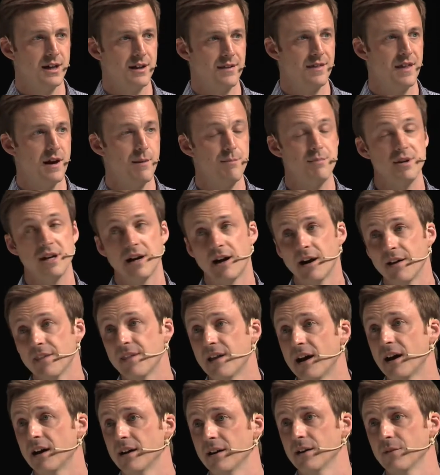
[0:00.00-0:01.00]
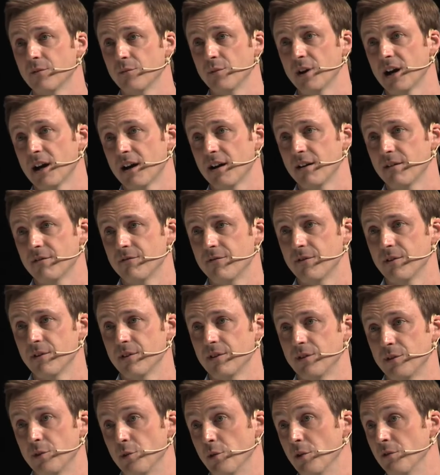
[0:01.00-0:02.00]
Then beyond that, we have
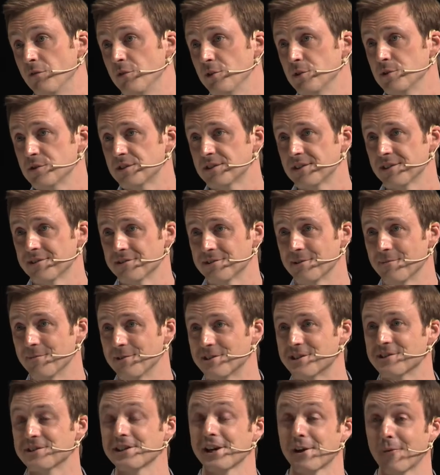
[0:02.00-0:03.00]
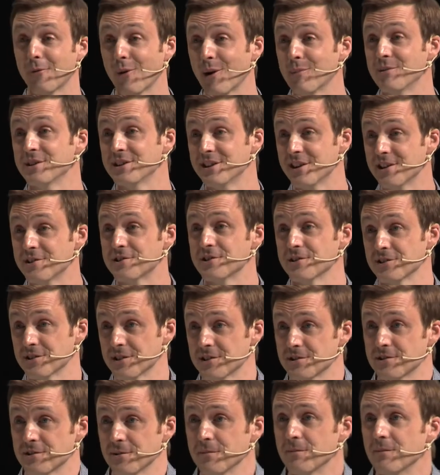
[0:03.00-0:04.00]
the review system, which is like a reputation
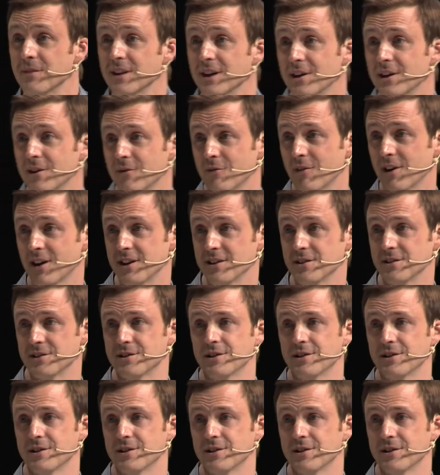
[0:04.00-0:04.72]
system, right?